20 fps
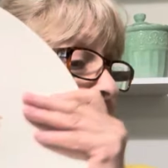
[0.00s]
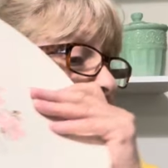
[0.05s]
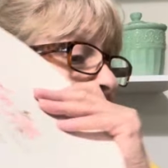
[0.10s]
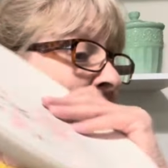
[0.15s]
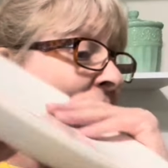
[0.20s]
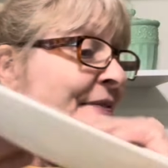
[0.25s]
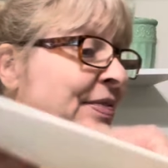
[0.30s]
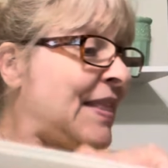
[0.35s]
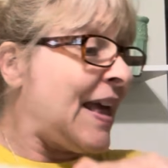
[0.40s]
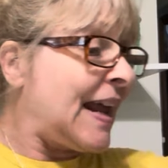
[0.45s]

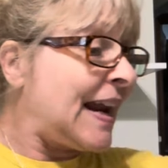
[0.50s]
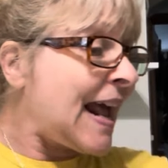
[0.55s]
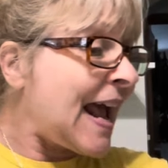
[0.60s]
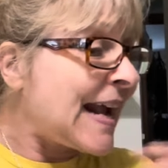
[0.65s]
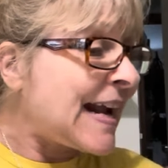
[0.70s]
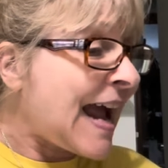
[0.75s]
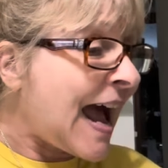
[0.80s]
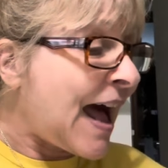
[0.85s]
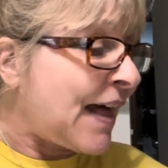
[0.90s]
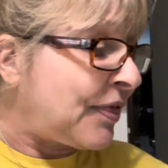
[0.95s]
And then I
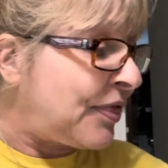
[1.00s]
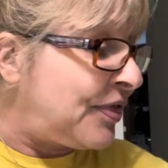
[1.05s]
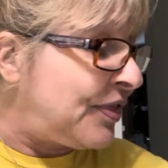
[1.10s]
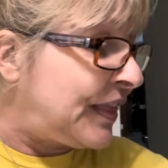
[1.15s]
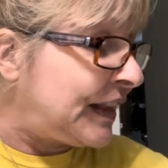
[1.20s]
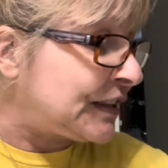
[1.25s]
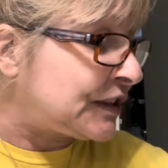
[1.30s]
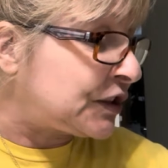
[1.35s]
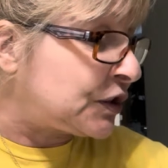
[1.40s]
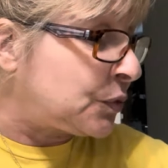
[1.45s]
got
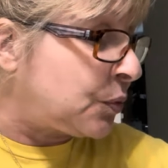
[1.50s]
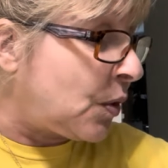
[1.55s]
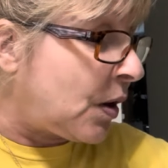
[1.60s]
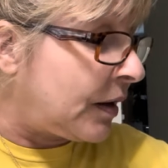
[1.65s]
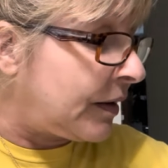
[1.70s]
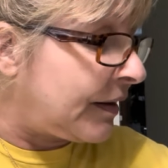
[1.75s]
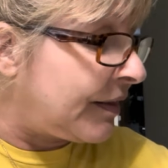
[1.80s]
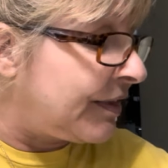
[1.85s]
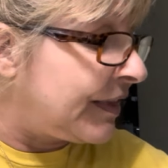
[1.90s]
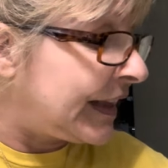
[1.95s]
this
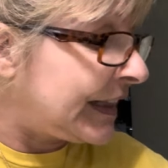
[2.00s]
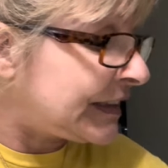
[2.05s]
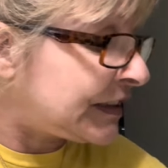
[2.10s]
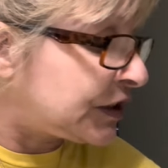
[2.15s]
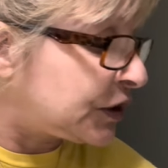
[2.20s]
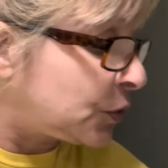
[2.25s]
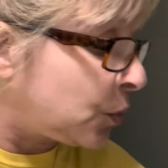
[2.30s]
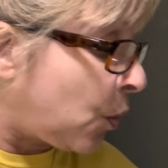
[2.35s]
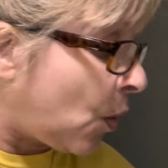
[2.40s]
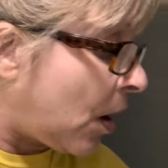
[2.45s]
one.
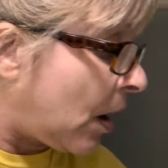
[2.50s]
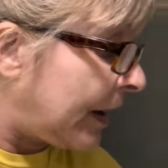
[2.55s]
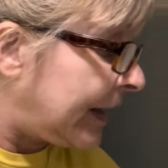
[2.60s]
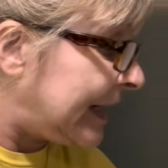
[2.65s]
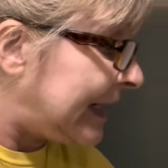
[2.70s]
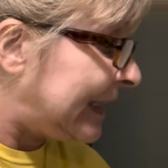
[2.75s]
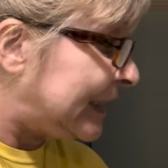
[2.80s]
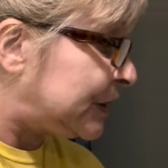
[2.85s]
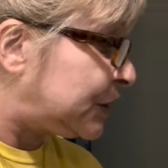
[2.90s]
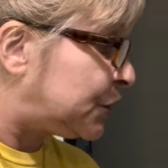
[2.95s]
This one
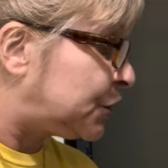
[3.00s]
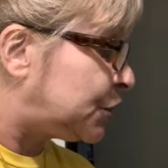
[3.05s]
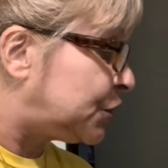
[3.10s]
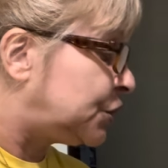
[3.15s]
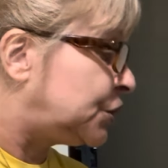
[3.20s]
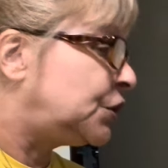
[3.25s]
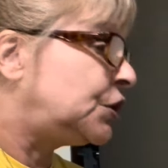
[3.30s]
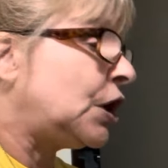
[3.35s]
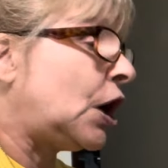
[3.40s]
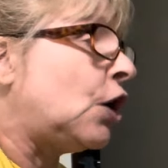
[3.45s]
is
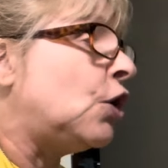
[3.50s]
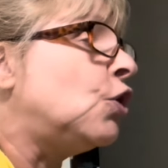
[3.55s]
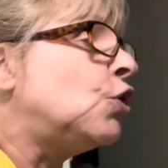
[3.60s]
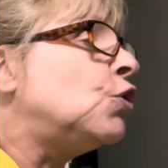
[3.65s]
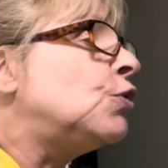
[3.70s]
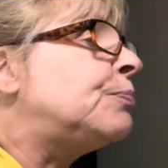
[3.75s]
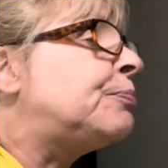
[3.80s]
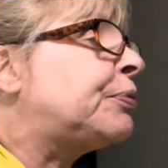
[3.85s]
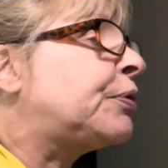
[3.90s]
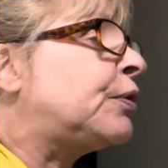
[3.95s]

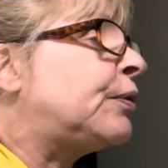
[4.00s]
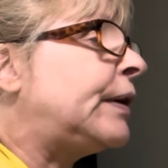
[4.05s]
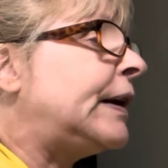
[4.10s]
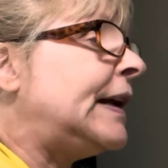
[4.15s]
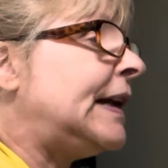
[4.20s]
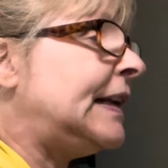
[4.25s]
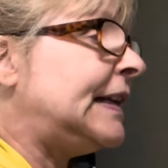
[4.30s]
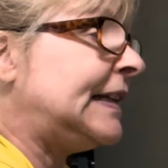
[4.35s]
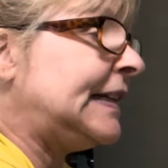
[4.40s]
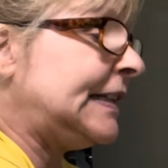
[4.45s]
so
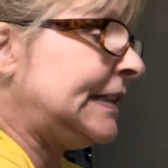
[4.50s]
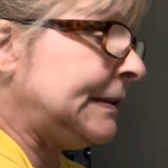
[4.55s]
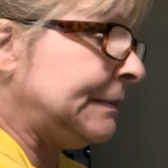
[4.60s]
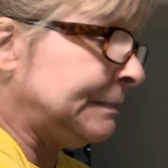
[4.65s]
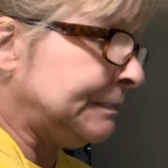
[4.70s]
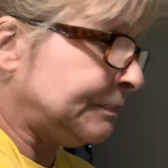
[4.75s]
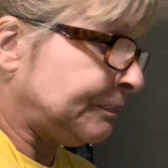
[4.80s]
pretty.